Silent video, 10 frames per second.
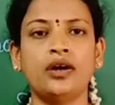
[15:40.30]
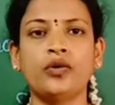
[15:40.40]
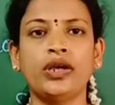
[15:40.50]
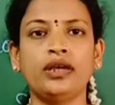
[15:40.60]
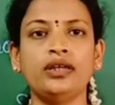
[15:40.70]

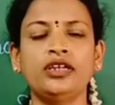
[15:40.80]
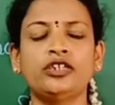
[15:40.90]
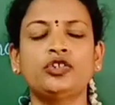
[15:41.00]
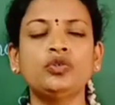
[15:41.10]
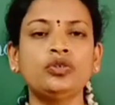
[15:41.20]
Okay,
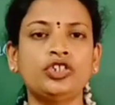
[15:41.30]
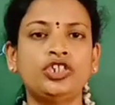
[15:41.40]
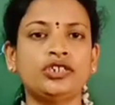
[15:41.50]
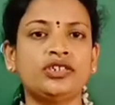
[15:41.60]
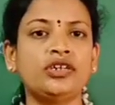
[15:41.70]
so
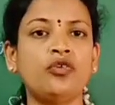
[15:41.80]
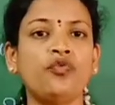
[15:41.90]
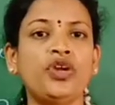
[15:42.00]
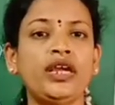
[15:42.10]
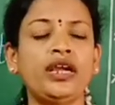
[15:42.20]
just now
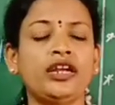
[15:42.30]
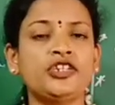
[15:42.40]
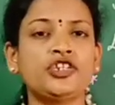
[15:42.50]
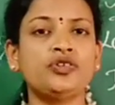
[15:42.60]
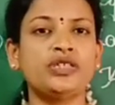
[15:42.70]
we
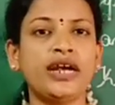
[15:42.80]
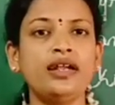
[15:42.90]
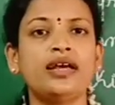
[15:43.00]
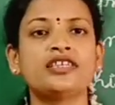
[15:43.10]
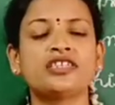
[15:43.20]
understood
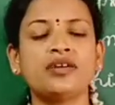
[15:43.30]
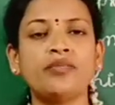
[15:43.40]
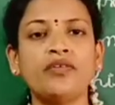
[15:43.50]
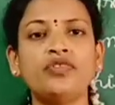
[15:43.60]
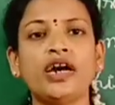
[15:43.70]
that some
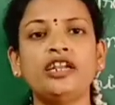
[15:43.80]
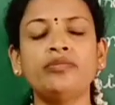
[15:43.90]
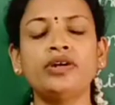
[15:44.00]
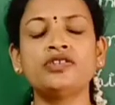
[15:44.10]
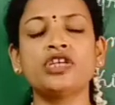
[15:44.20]
of the
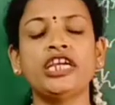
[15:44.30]
animals,